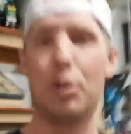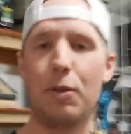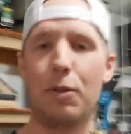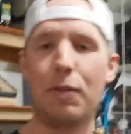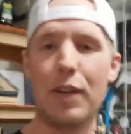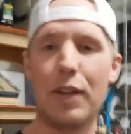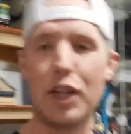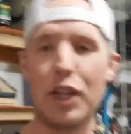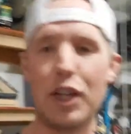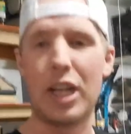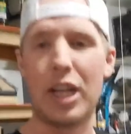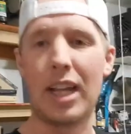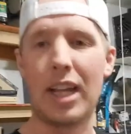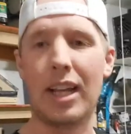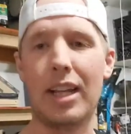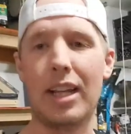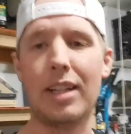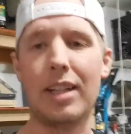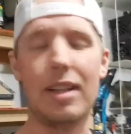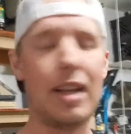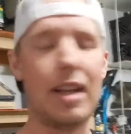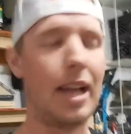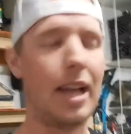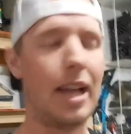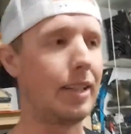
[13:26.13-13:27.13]
fishing
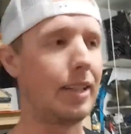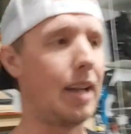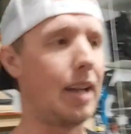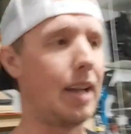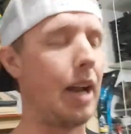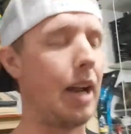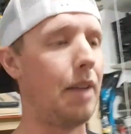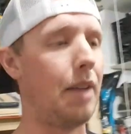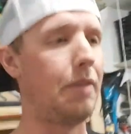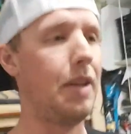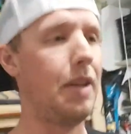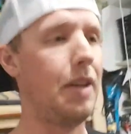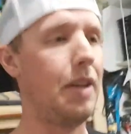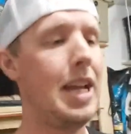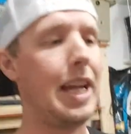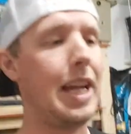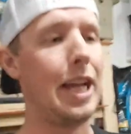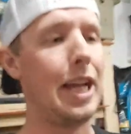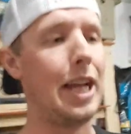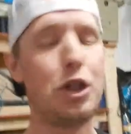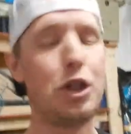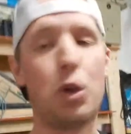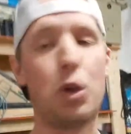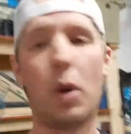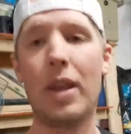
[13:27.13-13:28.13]
and kind of
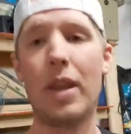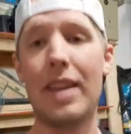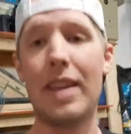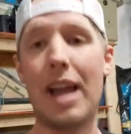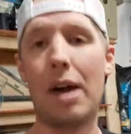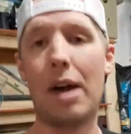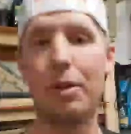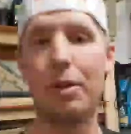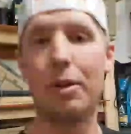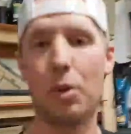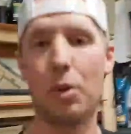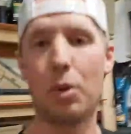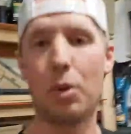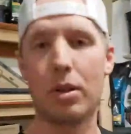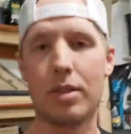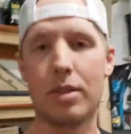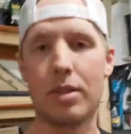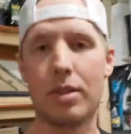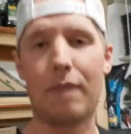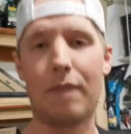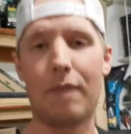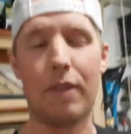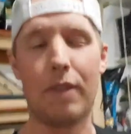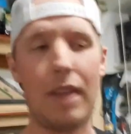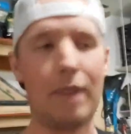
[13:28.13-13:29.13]
enjoy the outdoors
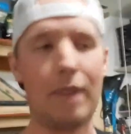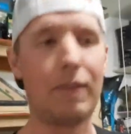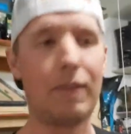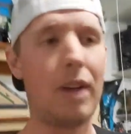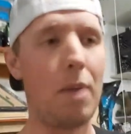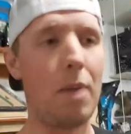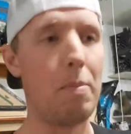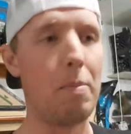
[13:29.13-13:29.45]
after they've come